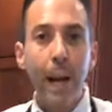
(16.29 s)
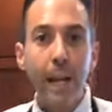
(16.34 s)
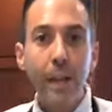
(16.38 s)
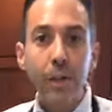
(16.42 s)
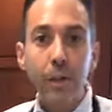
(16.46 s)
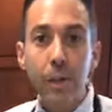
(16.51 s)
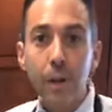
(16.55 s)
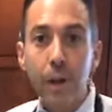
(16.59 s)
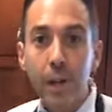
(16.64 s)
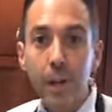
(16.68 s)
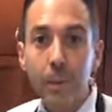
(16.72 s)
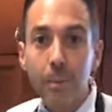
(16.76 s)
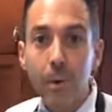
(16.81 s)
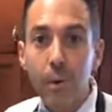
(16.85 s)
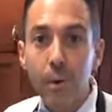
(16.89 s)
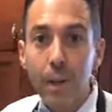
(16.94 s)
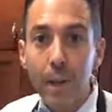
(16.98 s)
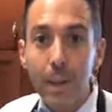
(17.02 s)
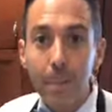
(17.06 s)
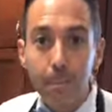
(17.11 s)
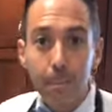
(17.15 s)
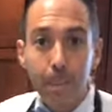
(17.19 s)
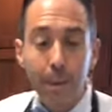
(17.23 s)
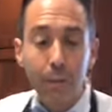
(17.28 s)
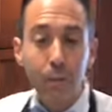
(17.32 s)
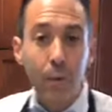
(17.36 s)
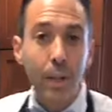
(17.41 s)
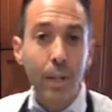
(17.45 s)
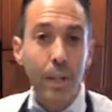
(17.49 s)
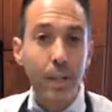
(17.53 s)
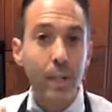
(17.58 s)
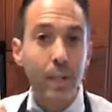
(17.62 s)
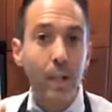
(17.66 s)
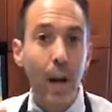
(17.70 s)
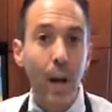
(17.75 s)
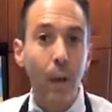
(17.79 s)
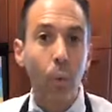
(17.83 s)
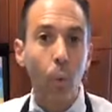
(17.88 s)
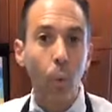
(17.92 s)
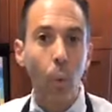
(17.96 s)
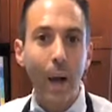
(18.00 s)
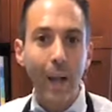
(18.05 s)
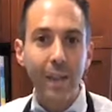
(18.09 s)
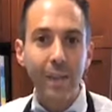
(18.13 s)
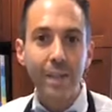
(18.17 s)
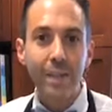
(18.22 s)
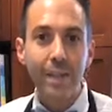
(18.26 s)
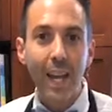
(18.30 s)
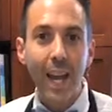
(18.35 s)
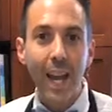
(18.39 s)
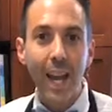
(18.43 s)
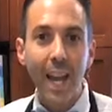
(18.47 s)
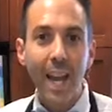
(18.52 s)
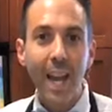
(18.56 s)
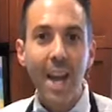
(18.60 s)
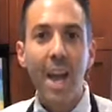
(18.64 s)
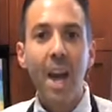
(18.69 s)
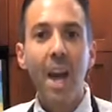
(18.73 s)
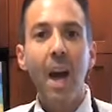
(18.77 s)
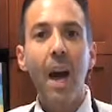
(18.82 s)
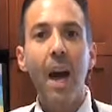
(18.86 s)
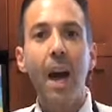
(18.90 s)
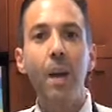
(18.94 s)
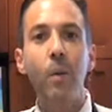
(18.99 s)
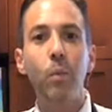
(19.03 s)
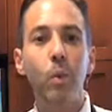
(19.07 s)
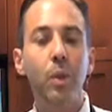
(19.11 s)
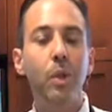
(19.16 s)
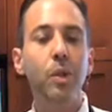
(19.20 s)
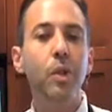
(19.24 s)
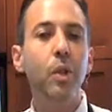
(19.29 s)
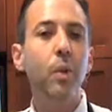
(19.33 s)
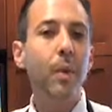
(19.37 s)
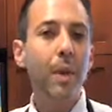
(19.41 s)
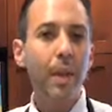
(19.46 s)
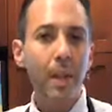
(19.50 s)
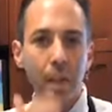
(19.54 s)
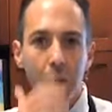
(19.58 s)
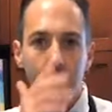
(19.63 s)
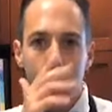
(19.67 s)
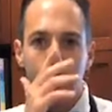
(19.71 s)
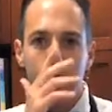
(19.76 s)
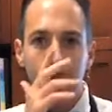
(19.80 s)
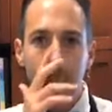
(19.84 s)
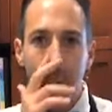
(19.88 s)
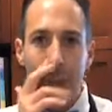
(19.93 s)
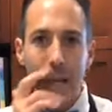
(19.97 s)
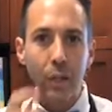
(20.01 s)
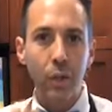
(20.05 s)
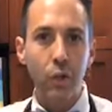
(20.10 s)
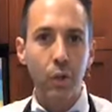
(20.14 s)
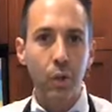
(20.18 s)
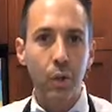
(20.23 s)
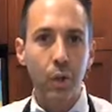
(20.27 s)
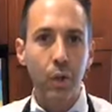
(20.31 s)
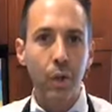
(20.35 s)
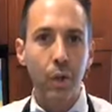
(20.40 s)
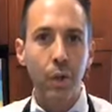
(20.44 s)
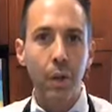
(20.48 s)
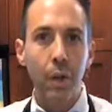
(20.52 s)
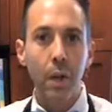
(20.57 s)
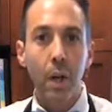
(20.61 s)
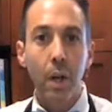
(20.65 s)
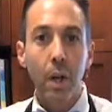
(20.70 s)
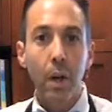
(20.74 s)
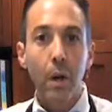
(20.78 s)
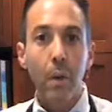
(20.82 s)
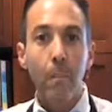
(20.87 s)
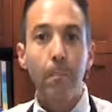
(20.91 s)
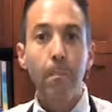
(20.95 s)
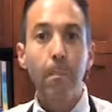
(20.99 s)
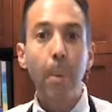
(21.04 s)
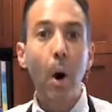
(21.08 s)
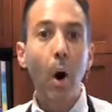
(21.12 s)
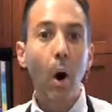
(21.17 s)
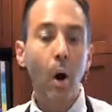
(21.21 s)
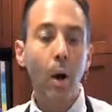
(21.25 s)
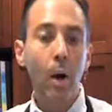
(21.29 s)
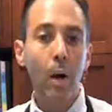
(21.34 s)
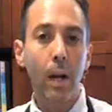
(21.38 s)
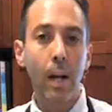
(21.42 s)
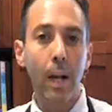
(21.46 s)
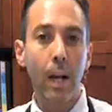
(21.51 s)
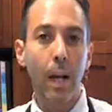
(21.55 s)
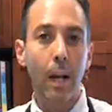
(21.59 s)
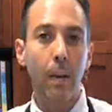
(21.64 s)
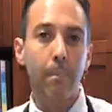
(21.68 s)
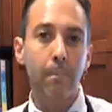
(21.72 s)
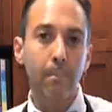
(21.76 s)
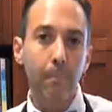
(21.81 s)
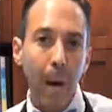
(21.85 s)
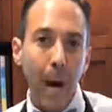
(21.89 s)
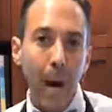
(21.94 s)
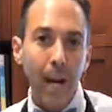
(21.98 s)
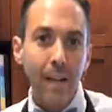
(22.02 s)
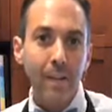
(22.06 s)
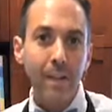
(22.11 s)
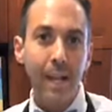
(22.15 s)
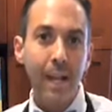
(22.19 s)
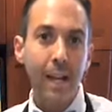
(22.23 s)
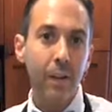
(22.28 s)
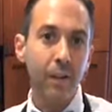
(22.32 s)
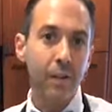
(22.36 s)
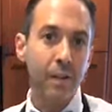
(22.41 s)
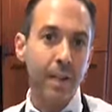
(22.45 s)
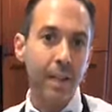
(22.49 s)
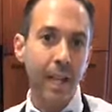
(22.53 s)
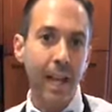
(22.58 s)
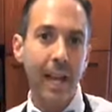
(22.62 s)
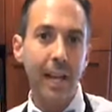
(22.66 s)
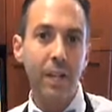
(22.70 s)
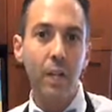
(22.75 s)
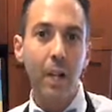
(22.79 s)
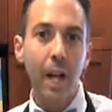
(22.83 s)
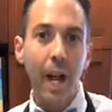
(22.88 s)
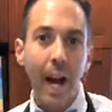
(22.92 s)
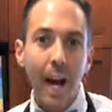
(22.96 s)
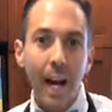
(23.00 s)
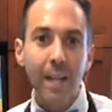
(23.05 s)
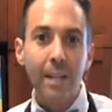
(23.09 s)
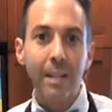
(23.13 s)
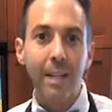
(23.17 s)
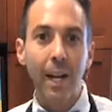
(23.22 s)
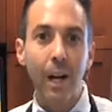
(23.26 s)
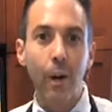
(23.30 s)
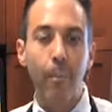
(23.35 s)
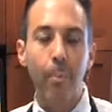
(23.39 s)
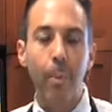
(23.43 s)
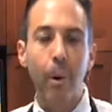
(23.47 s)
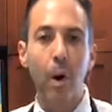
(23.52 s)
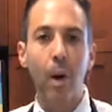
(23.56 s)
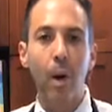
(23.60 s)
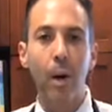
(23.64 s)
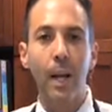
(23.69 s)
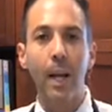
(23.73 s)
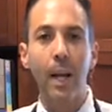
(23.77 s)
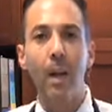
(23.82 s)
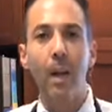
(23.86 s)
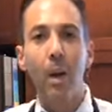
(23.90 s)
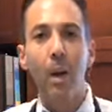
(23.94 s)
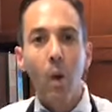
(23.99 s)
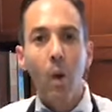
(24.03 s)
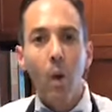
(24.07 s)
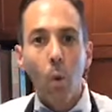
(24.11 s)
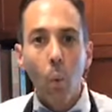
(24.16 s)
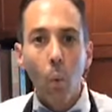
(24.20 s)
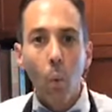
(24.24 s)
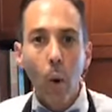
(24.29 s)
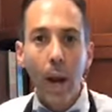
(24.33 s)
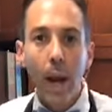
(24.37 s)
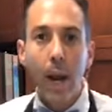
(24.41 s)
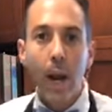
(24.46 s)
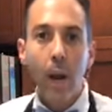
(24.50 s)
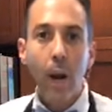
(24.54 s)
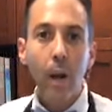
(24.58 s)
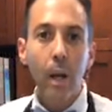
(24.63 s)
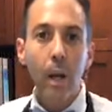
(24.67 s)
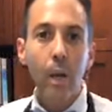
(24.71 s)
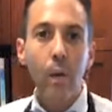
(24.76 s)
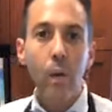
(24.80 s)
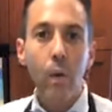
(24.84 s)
are going to be released on Wednesday, and we're doing a special party, a mocktail / cocktail party, where